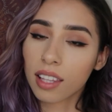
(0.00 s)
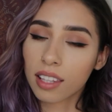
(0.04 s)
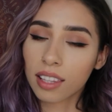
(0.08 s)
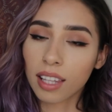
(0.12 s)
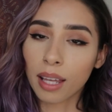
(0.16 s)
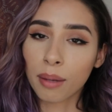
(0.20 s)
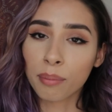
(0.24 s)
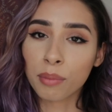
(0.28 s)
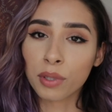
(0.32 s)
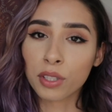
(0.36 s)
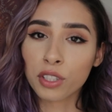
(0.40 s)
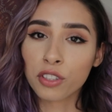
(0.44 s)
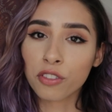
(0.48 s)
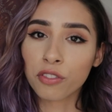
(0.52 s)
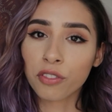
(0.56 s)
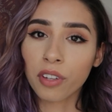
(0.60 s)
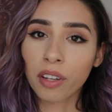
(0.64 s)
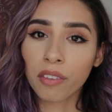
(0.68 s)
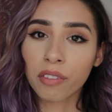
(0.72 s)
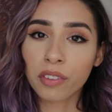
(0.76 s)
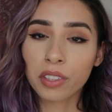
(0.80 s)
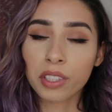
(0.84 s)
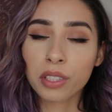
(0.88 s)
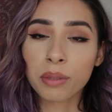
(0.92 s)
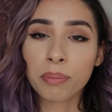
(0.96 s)
that much
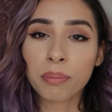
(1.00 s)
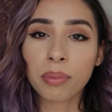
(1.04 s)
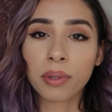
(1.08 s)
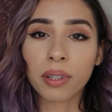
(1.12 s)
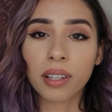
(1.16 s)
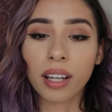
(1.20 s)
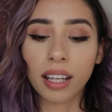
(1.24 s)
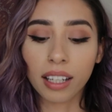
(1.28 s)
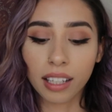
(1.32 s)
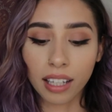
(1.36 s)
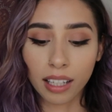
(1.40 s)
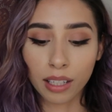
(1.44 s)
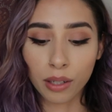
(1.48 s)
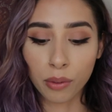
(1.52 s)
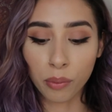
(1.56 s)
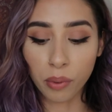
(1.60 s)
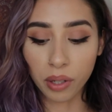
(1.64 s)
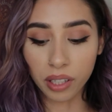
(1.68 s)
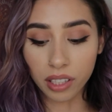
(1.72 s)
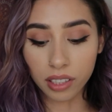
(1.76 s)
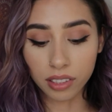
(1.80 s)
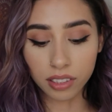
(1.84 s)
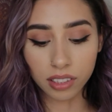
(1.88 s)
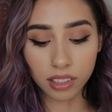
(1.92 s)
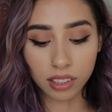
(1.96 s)
favorites, but I kind of
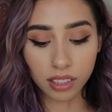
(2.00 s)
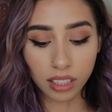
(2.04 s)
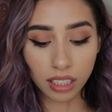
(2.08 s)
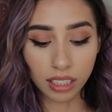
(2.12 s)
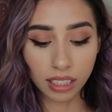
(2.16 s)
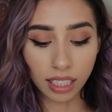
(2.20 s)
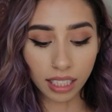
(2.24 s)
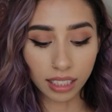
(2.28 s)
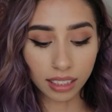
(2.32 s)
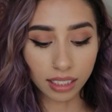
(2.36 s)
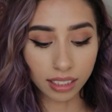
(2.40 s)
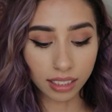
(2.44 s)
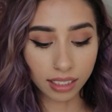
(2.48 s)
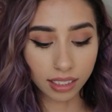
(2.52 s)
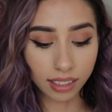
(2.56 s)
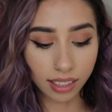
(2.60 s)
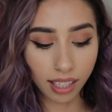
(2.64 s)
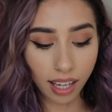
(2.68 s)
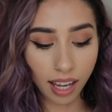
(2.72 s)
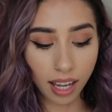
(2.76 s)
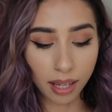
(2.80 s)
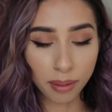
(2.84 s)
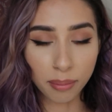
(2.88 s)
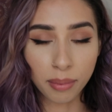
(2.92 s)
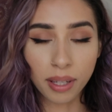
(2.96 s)
wanted just to take this
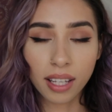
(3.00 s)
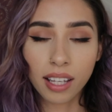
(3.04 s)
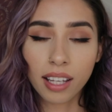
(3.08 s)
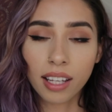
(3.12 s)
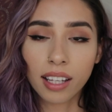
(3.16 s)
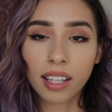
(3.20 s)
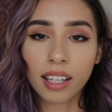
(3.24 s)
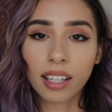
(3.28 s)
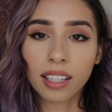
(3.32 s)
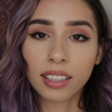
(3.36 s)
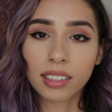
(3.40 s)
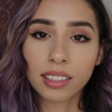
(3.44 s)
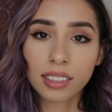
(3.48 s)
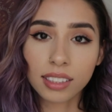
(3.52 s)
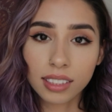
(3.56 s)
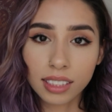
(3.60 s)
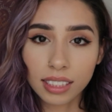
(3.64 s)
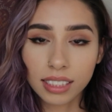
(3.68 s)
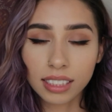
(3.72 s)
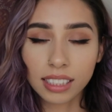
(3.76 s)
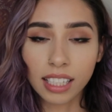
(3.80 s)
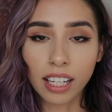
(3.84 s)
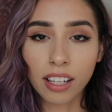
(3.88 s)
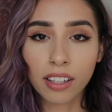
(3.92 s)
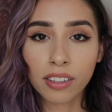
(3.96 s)
time and to
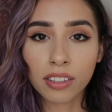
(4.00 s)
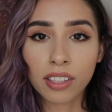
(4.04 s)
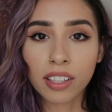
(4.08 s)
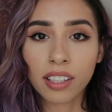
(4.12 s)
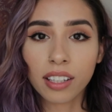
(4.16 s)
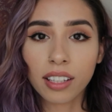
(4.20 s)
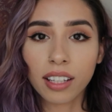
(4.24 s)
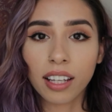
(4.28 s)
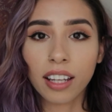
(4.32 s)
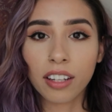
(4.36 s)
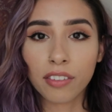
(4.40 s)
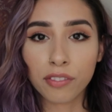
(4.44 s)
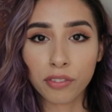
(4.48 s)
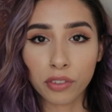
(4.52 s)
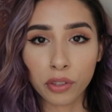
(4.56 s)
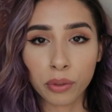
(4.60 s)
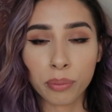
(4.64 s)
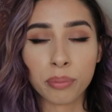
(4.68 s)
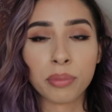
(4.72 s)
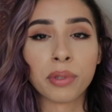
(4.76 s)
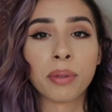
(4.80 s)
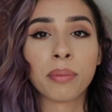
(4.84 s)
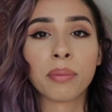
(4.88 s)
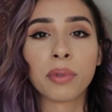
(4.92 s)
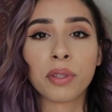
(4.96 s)
sit down and
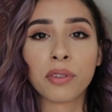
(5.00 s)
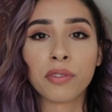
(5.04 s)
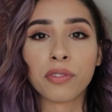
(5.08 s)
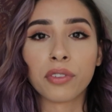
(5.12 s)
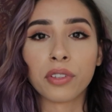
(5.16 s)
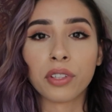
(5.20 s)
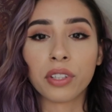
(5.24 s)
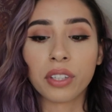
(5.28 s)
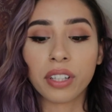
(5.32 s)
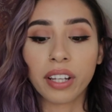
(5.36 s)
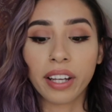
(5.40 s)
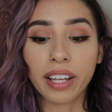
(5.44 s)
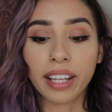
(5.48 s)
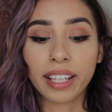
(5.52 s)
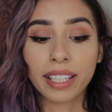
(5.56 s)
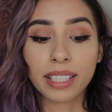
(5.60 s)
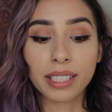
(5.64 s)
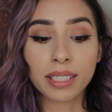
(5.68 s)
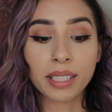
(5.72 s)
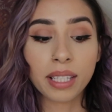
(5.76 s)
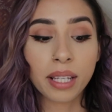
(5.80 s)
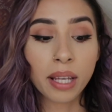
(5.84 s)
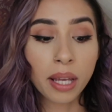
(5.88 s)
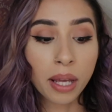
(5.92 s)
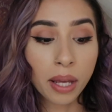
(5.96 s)
film something for you
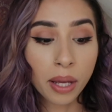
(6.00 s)
guys.